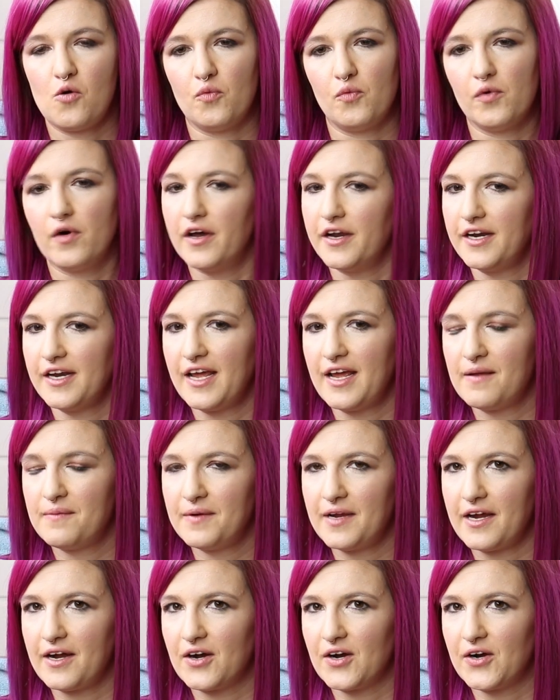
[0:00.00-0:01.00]
One
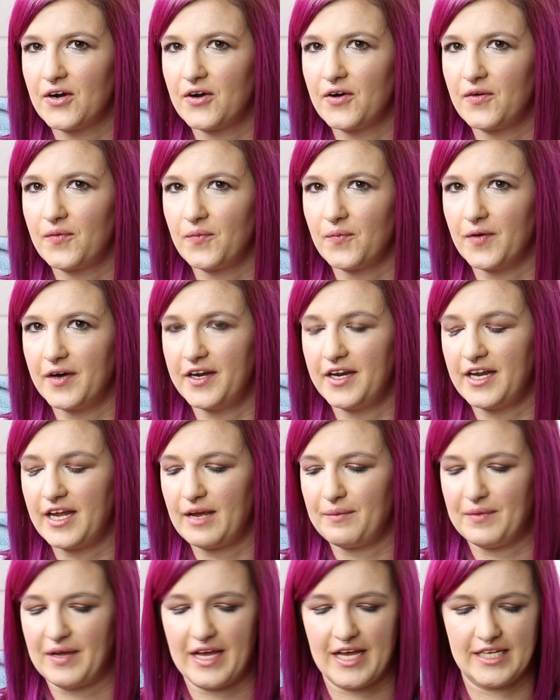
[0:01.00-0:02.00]
named Arrow, one
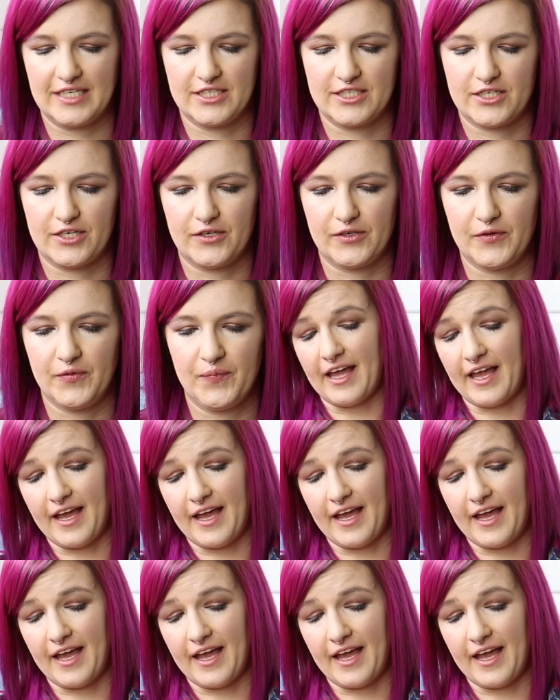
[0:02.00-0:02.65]
named Enzo.